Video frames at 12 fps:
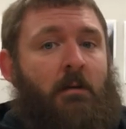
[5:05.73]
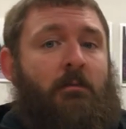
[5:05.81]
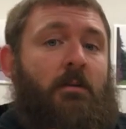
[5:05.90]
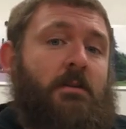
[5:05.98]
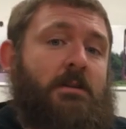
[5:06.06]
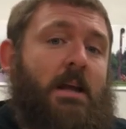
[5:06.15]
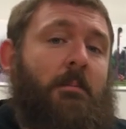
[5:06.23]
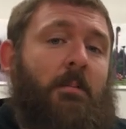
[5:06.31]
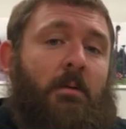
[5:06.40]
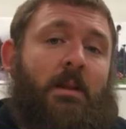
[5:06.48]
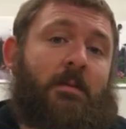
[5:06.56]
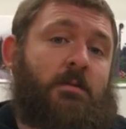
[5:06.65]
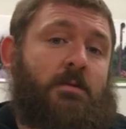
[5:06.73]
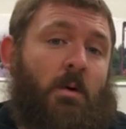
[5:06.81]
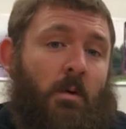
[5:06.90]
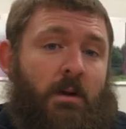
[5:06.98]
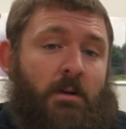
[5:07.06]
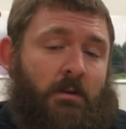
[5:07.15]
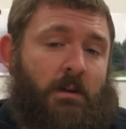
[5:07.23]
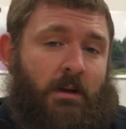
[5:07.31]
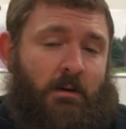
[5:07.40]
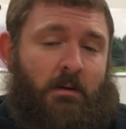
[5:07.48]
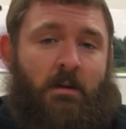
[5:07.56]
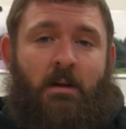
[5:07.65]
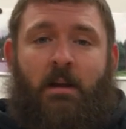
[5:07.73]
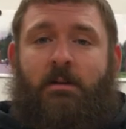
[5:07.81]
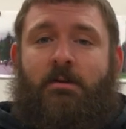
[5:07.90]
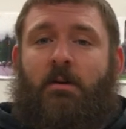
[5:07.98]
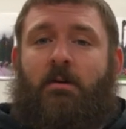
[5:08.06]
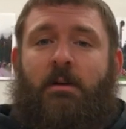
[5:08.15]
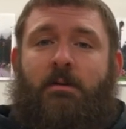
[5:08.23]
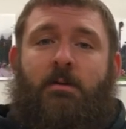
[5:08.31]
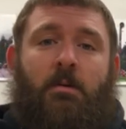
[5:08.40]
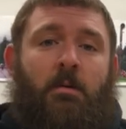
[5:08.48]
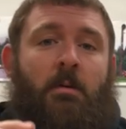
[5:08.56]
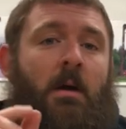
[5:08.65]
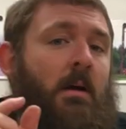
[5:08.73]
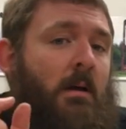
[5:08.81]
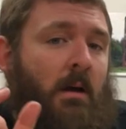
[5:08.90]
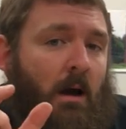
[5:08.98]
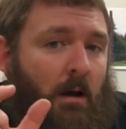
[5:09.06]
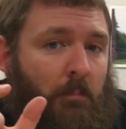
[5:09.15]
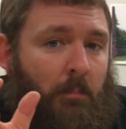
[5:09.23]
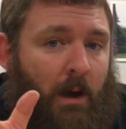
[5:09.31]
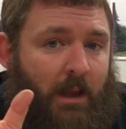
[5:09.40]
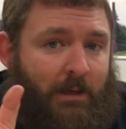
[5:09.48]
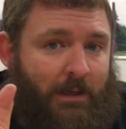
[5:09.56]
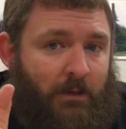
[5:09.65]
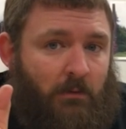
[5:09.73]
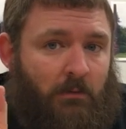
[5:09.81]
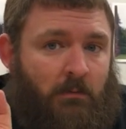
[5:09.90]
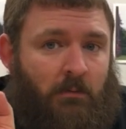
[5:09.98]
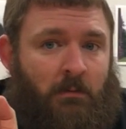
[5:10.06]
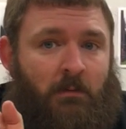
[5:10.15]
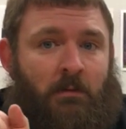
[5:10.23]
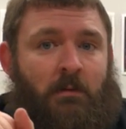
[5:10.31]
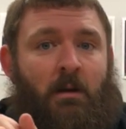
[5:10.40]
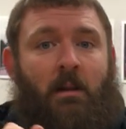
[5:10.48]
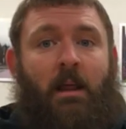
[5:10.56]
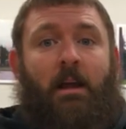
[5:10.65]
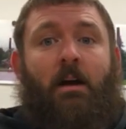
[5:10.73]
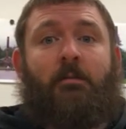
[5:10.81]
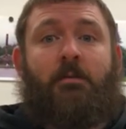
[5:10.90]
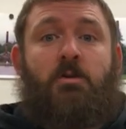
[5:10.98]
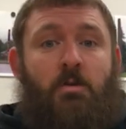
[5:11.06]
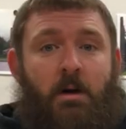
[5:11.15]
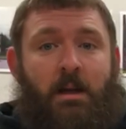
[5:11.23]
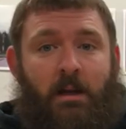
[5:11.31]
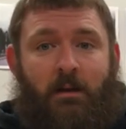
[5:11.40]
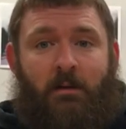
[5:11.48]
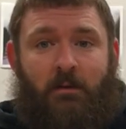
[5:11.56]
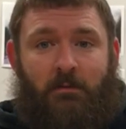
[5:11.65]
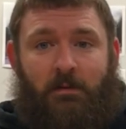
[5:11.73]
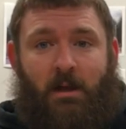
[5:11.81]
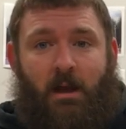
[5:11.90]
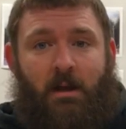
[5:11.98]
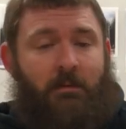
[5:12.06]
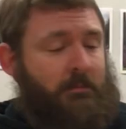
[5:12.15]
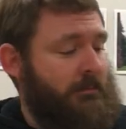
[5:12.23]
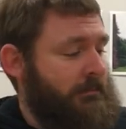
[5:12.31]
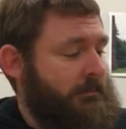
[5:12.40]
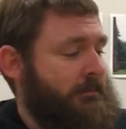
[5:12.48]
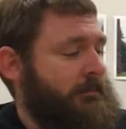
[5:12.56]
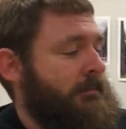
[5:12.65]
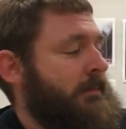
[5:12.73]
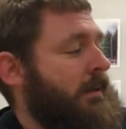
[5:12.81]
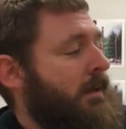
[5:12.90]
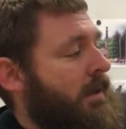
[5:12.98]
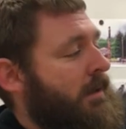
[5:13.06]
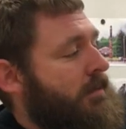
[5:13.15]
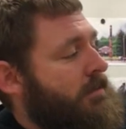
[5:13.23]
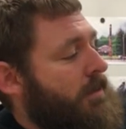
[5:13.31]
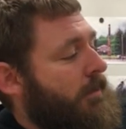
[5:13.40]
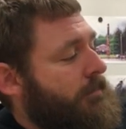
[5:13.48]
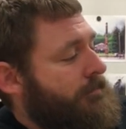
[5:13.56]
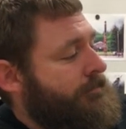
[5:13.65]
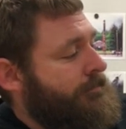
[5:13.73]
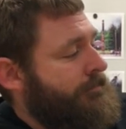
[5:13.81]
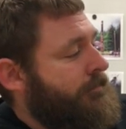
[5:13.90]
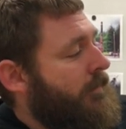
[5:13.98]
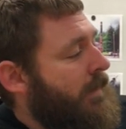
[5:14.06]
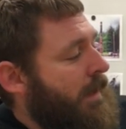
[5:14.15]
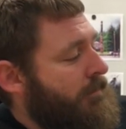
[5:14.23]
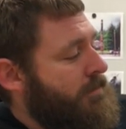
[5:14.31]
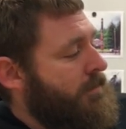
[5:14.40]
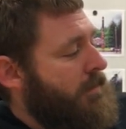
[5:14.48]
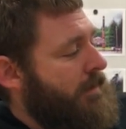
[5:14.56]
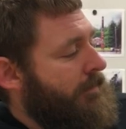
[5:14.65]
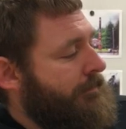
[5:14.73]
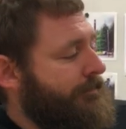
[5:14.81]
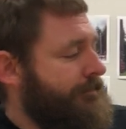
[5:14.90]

For example, in the story you'll hear, it turned into a pine needle, like off a tree, okay? So, that was the raven.